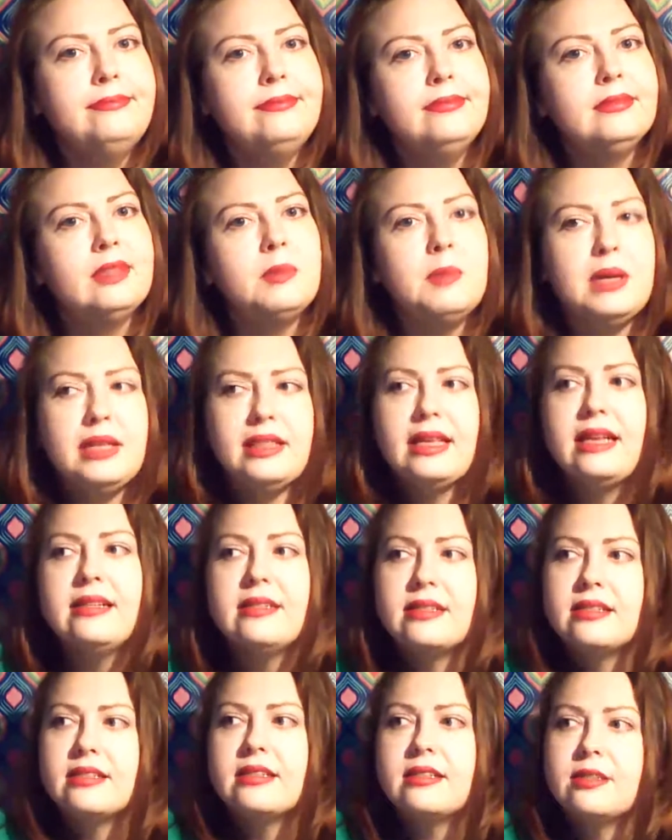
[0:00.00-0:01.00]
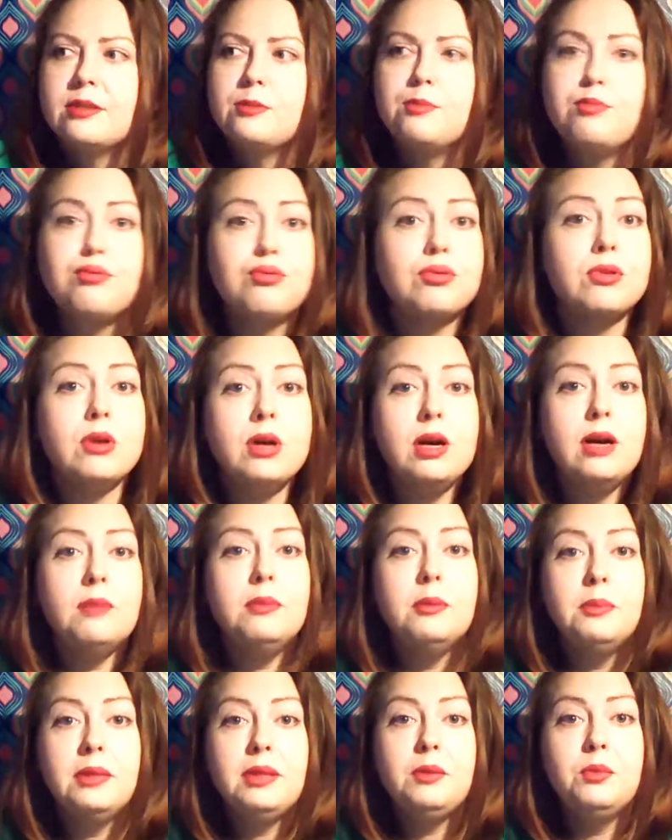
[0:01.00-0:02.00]
that's
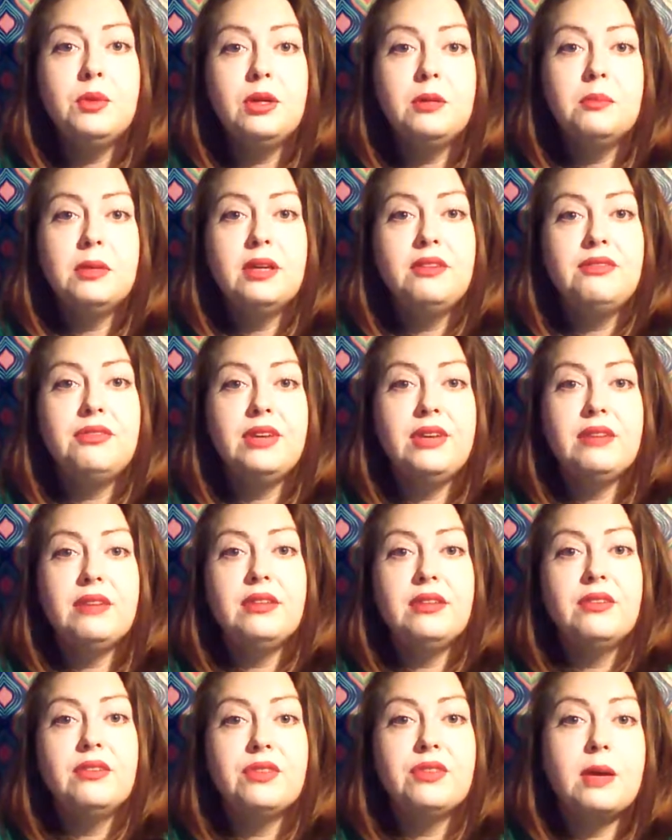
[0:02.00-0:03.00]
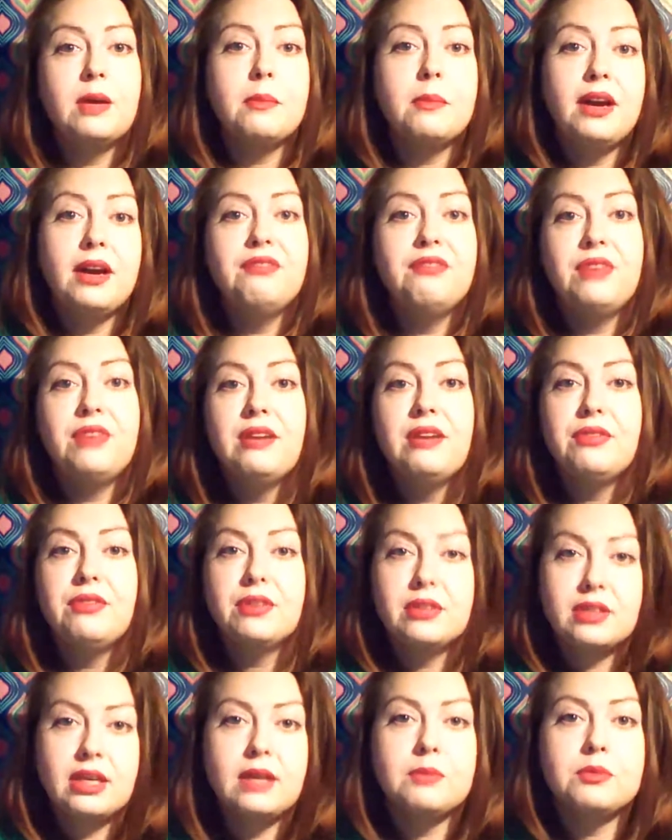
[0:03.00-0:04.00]
probably one of my favorite, if not my favorite
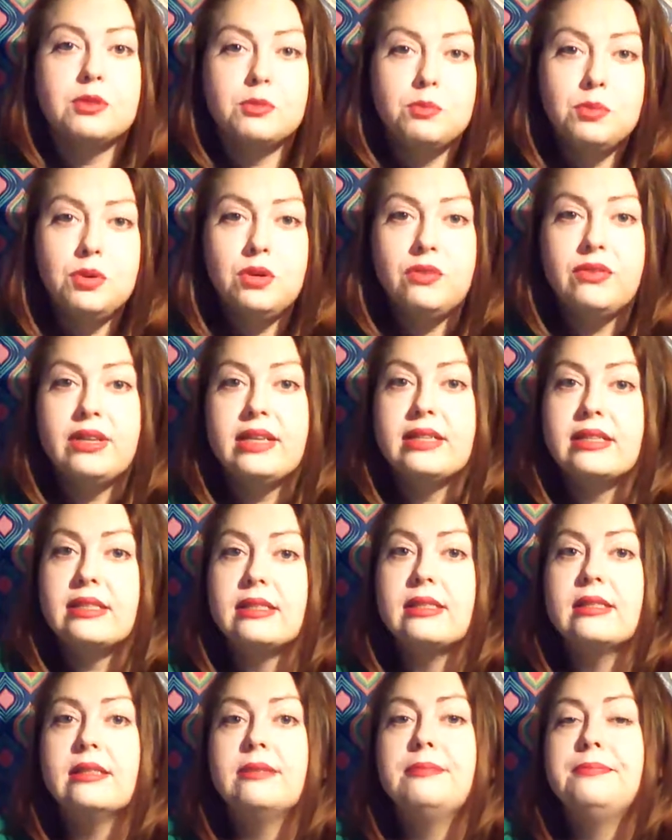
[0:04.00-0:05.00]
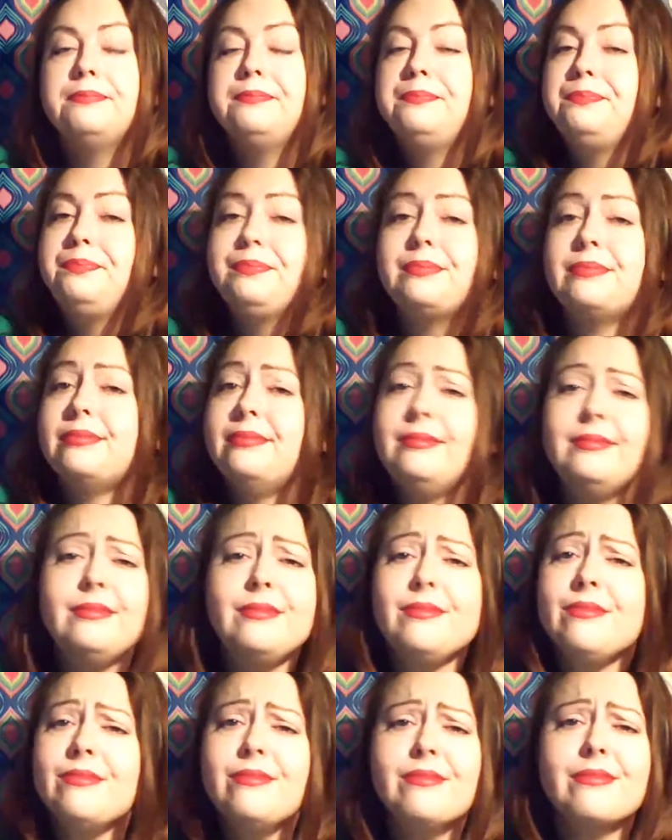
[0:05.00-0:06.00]
types of movies.
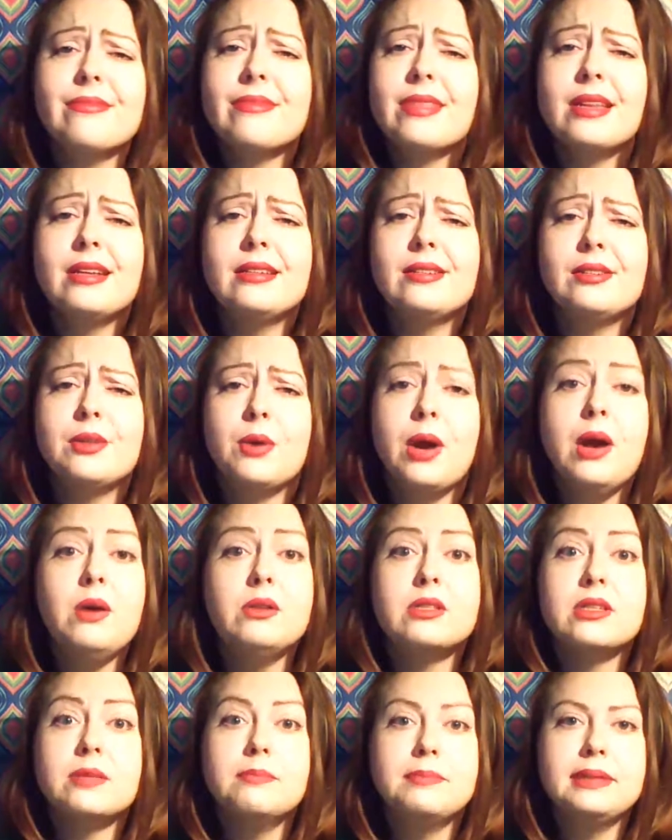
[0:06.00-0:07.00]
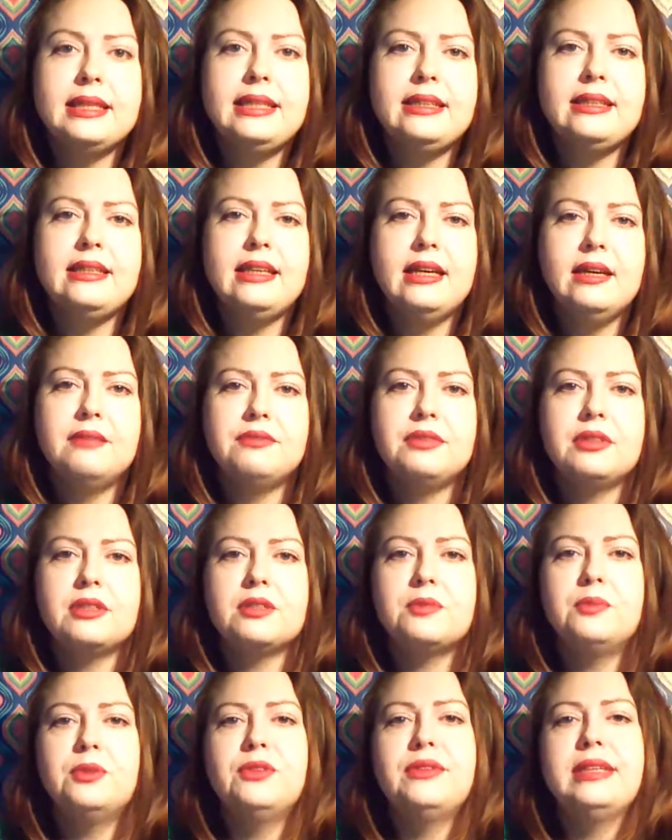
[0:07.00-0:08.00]
So I was completely down for
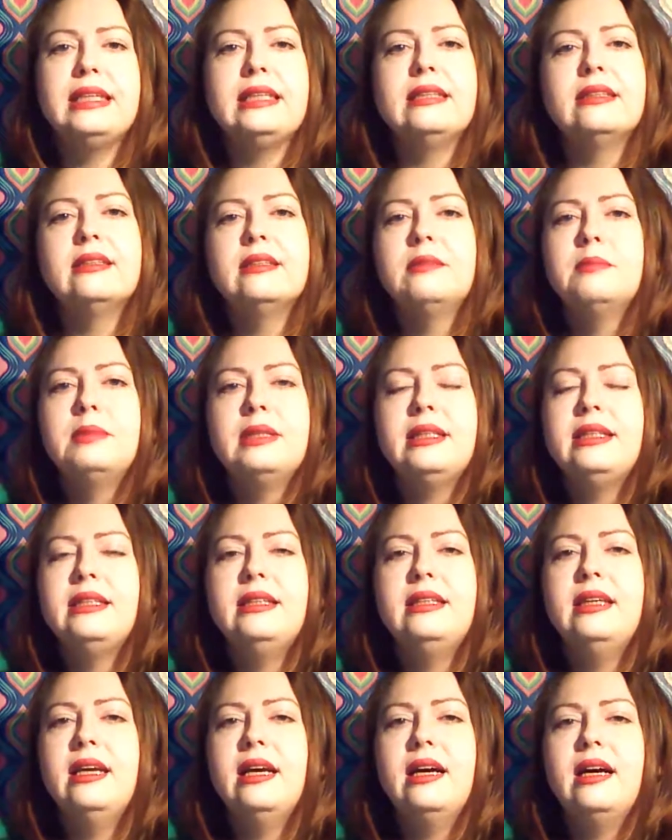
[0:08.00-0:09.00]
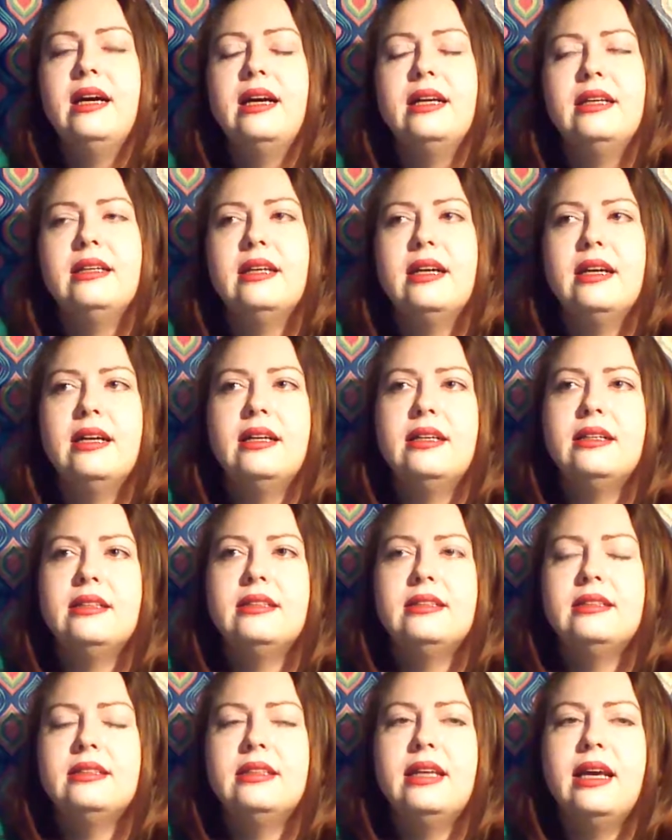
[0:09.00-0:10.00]
this movie. But
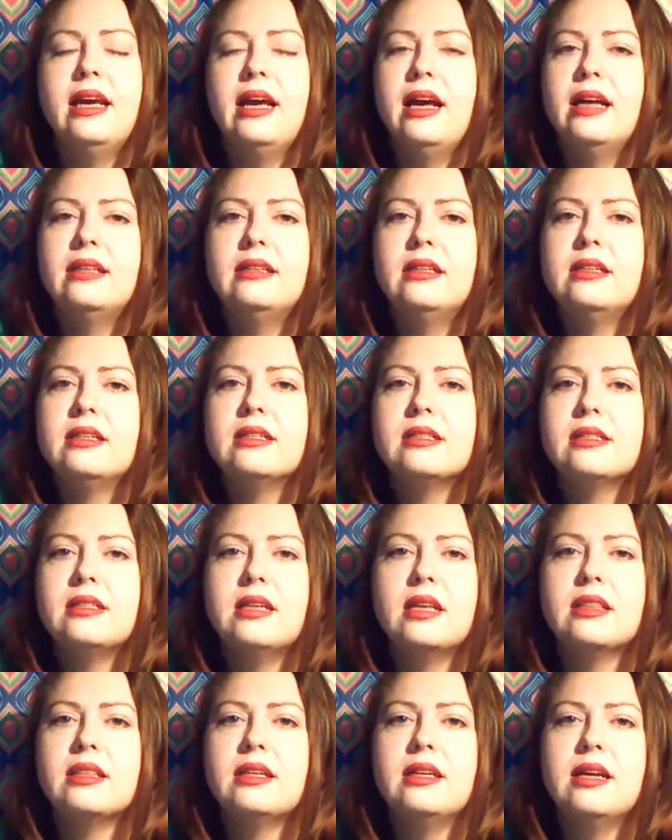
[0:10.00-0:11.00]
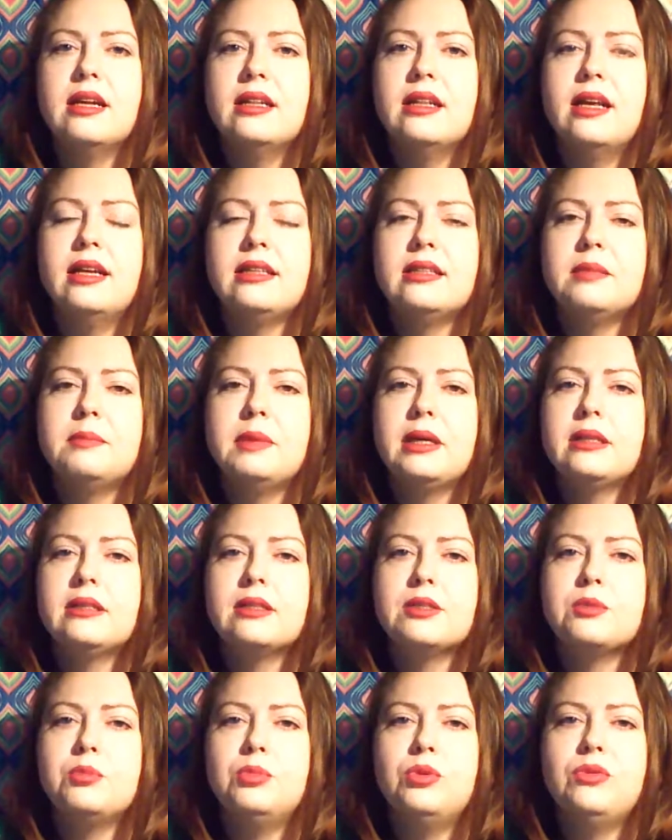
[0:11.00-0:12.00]
yeah, there's nothing I liked about
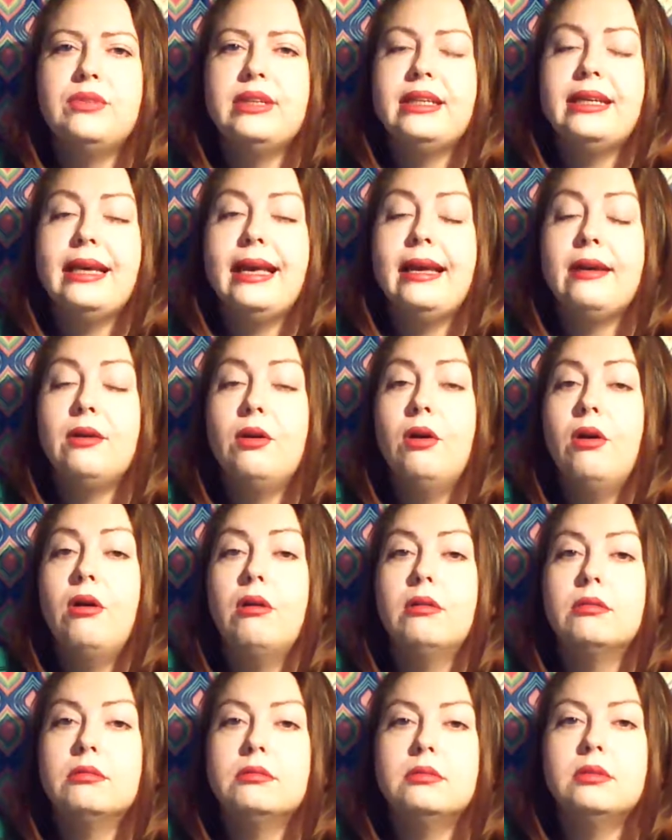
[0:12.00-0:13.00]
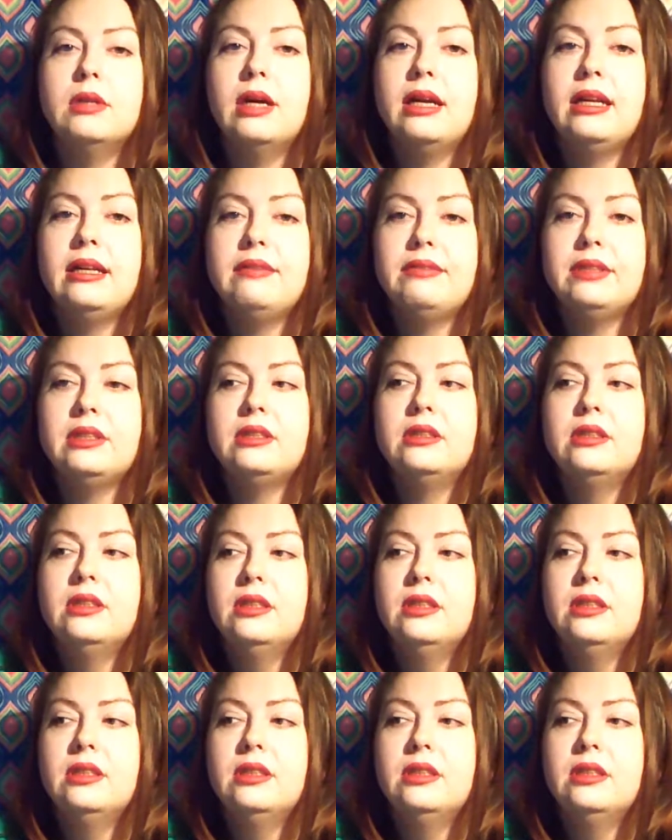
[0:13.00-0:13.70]
this movie at all. Not even.